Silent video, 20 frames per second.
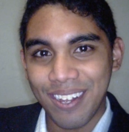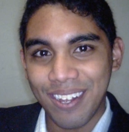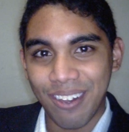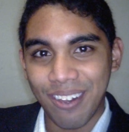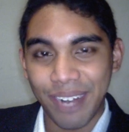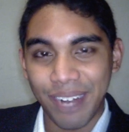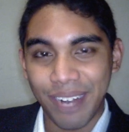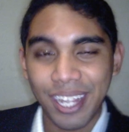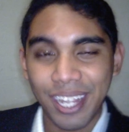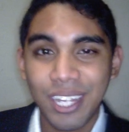
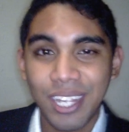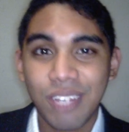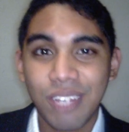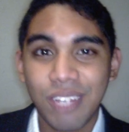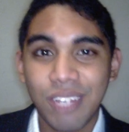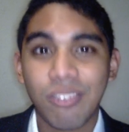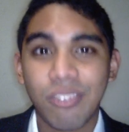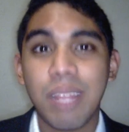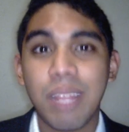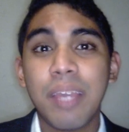Alright,
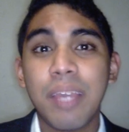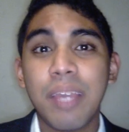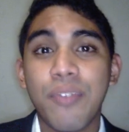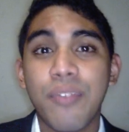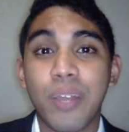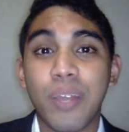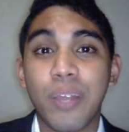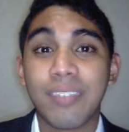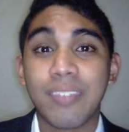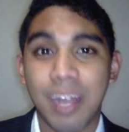so let me give
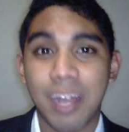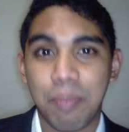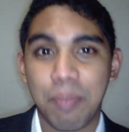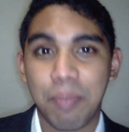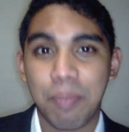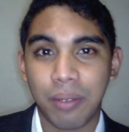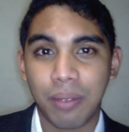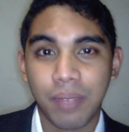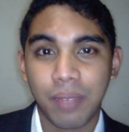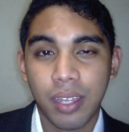you an
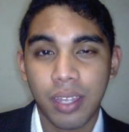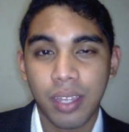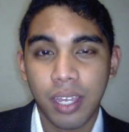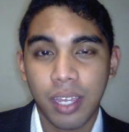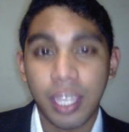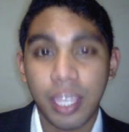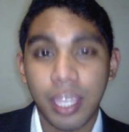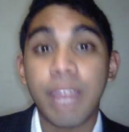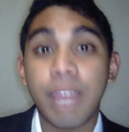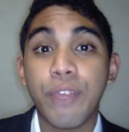example.
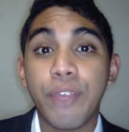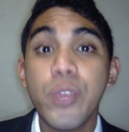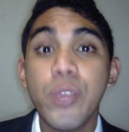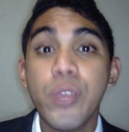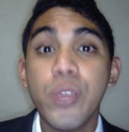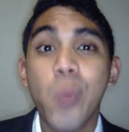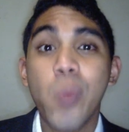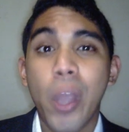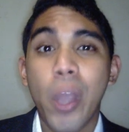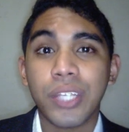If you
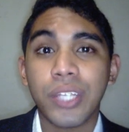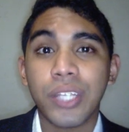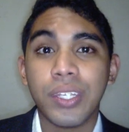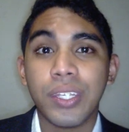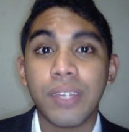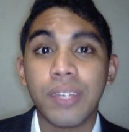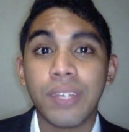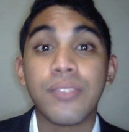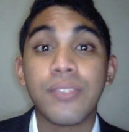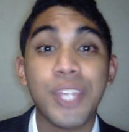watch
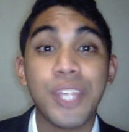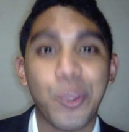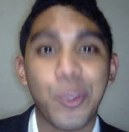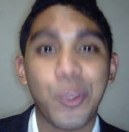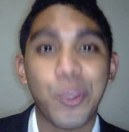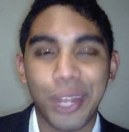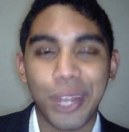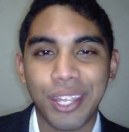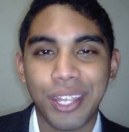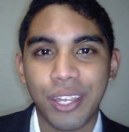The
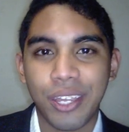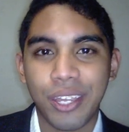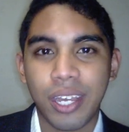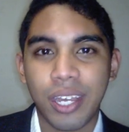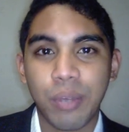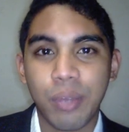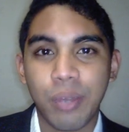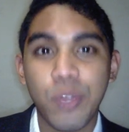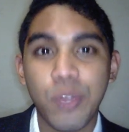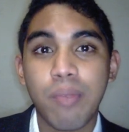Secret,
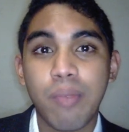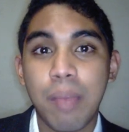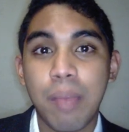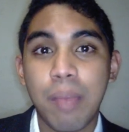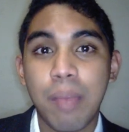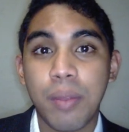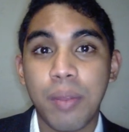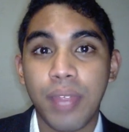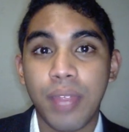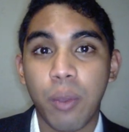you
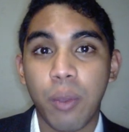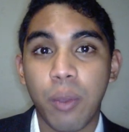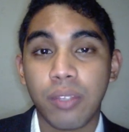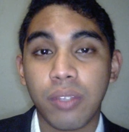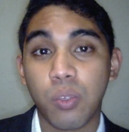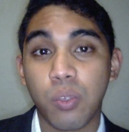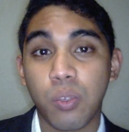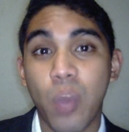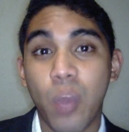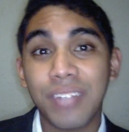remember there was
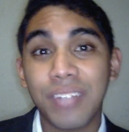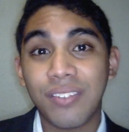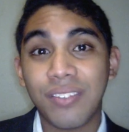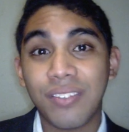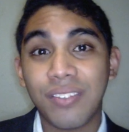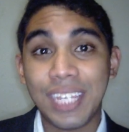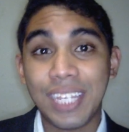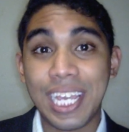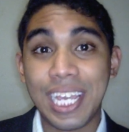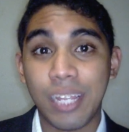this one
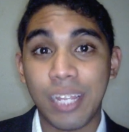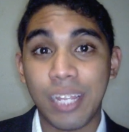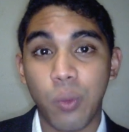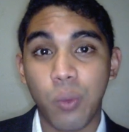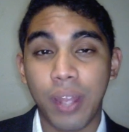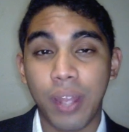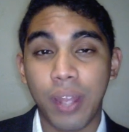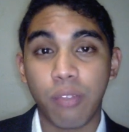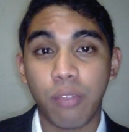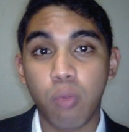scene
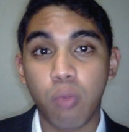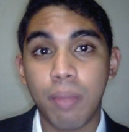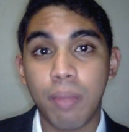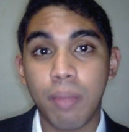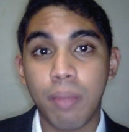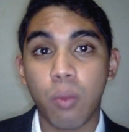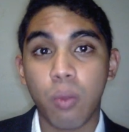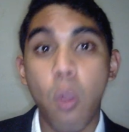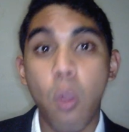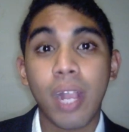where this
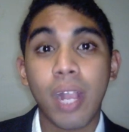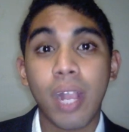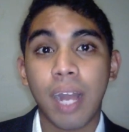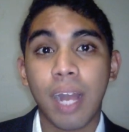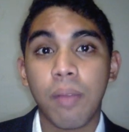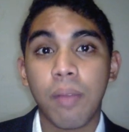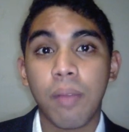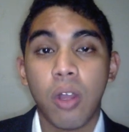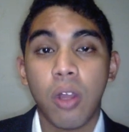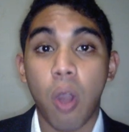woman woke
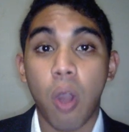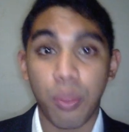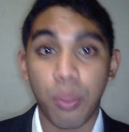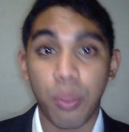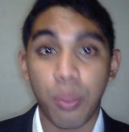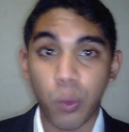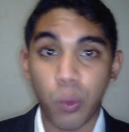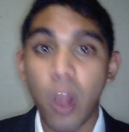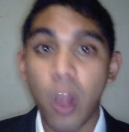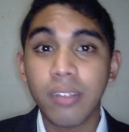up on
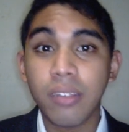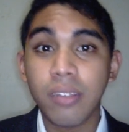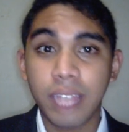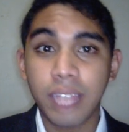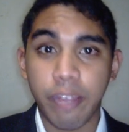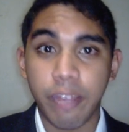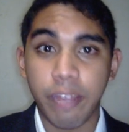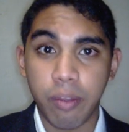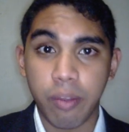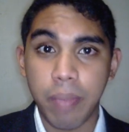the wrong
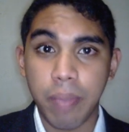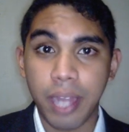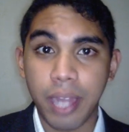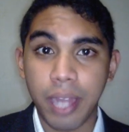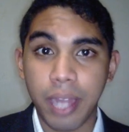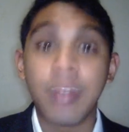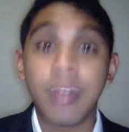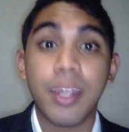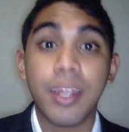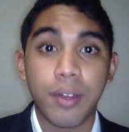side of the
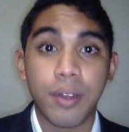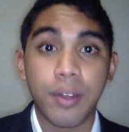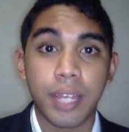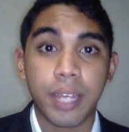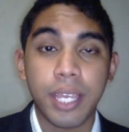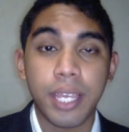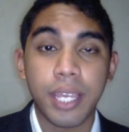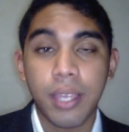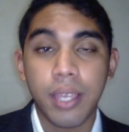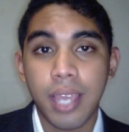bed,
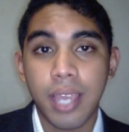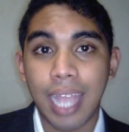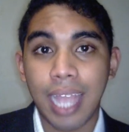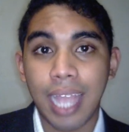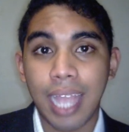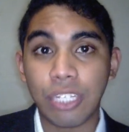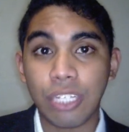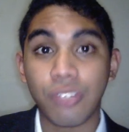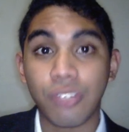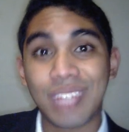literally,
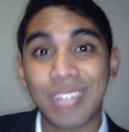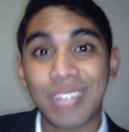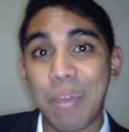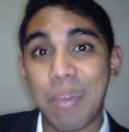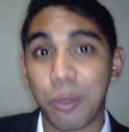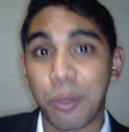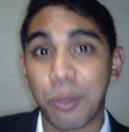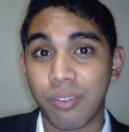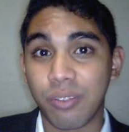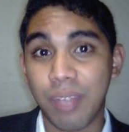and she
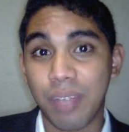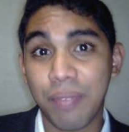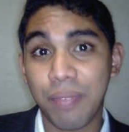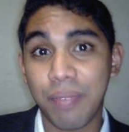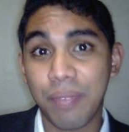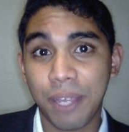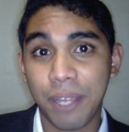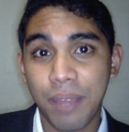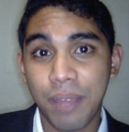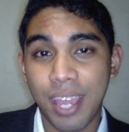stepped onto
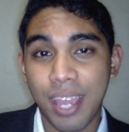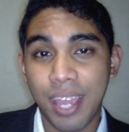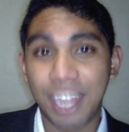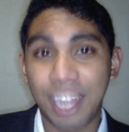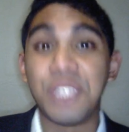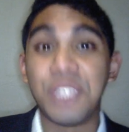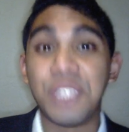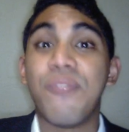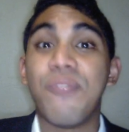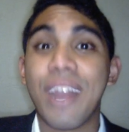something,
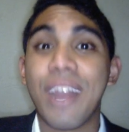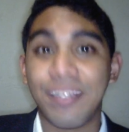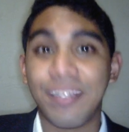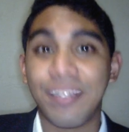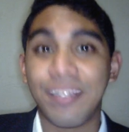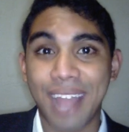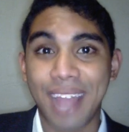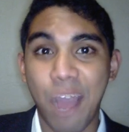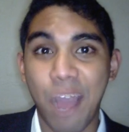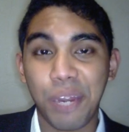and she fell
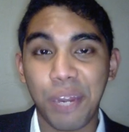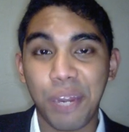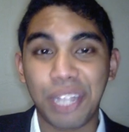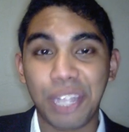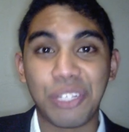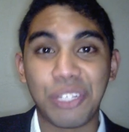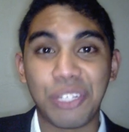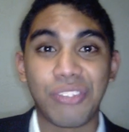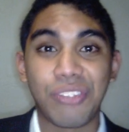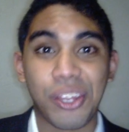down, and then
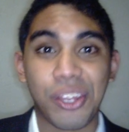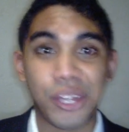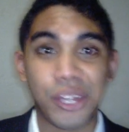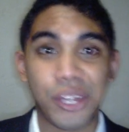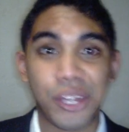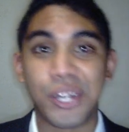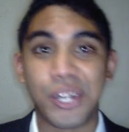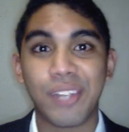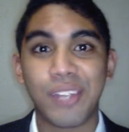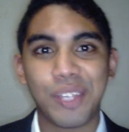she started
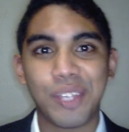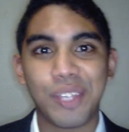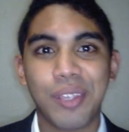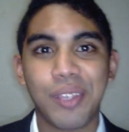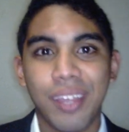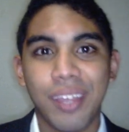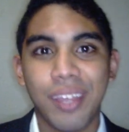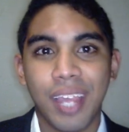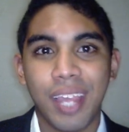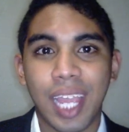cursing,
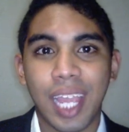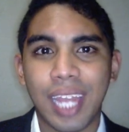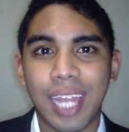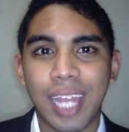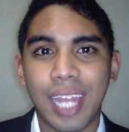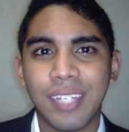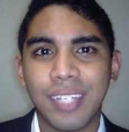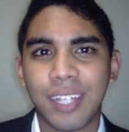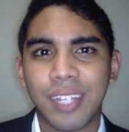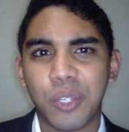and
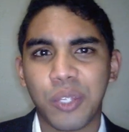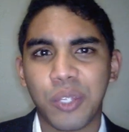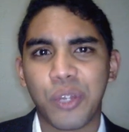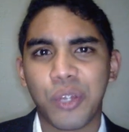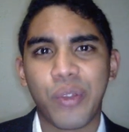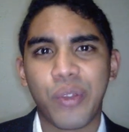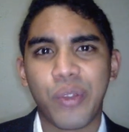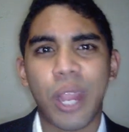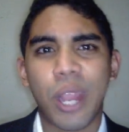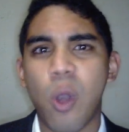then she started to
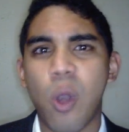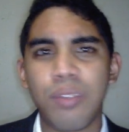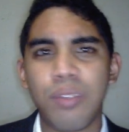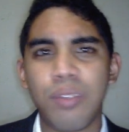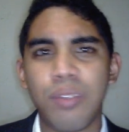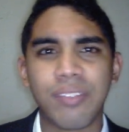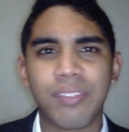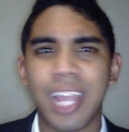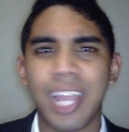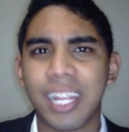attract all
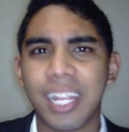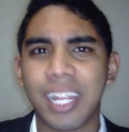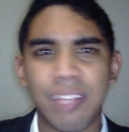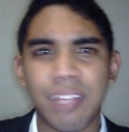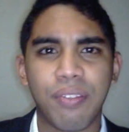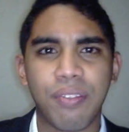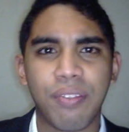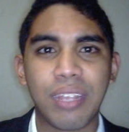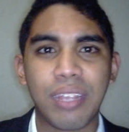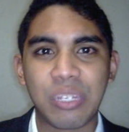these
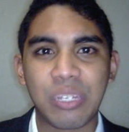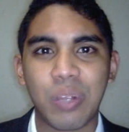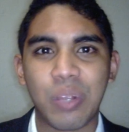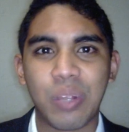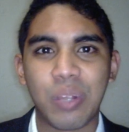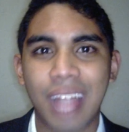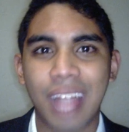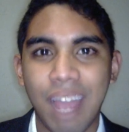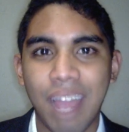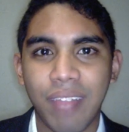negative things to
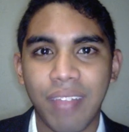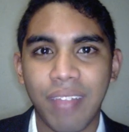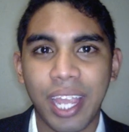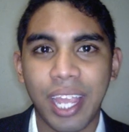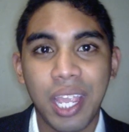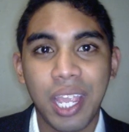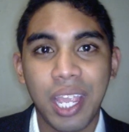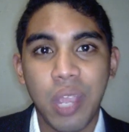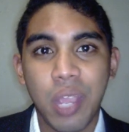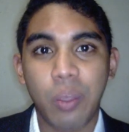her life,
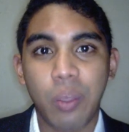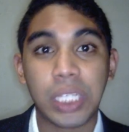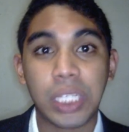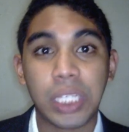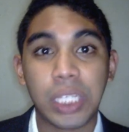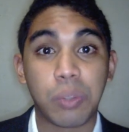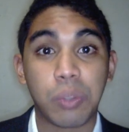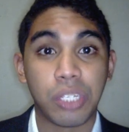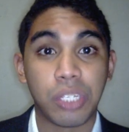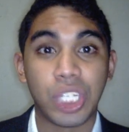like when
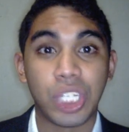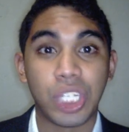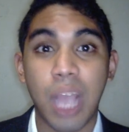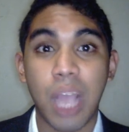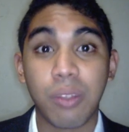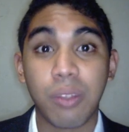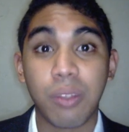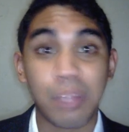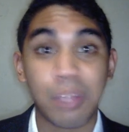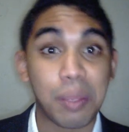she was in the
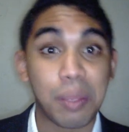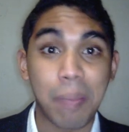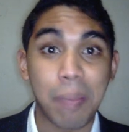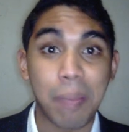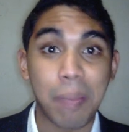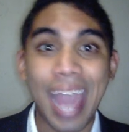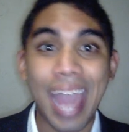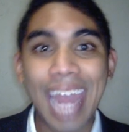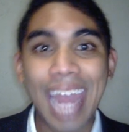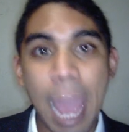shower, something
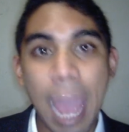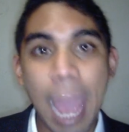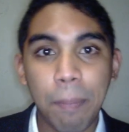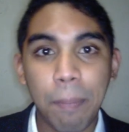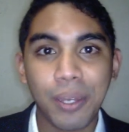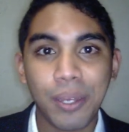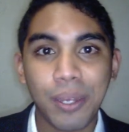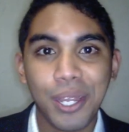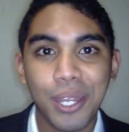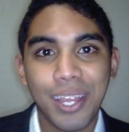bad
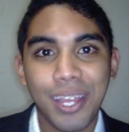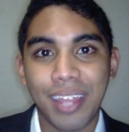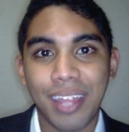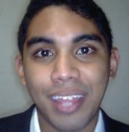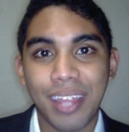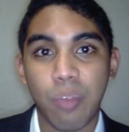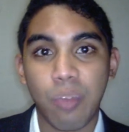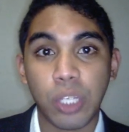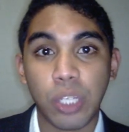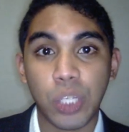happened,
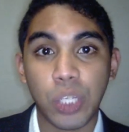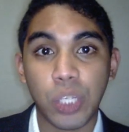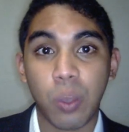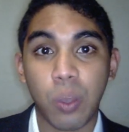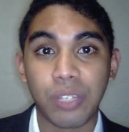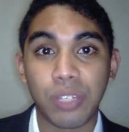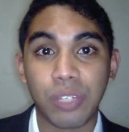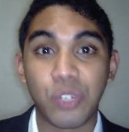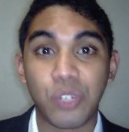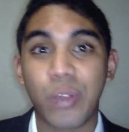and then when she
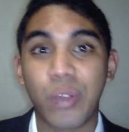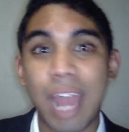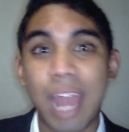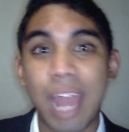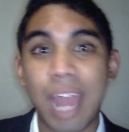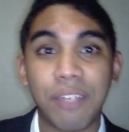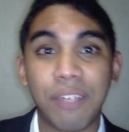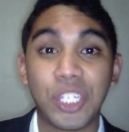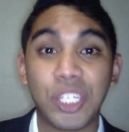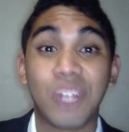was in
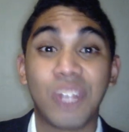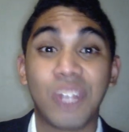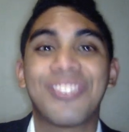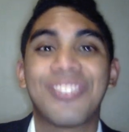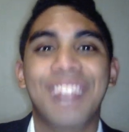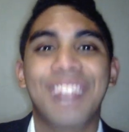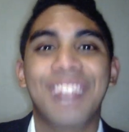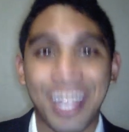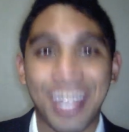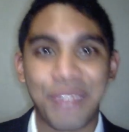traffic, she got
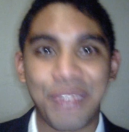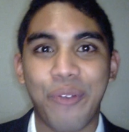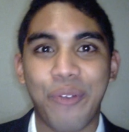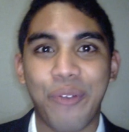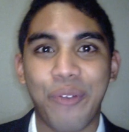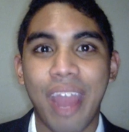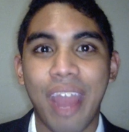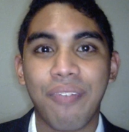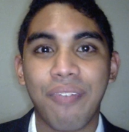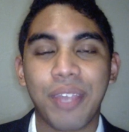stuck in
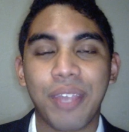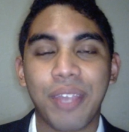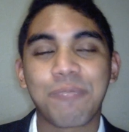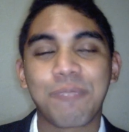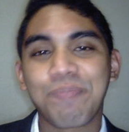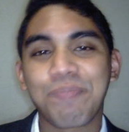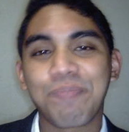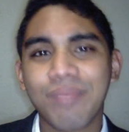traffic.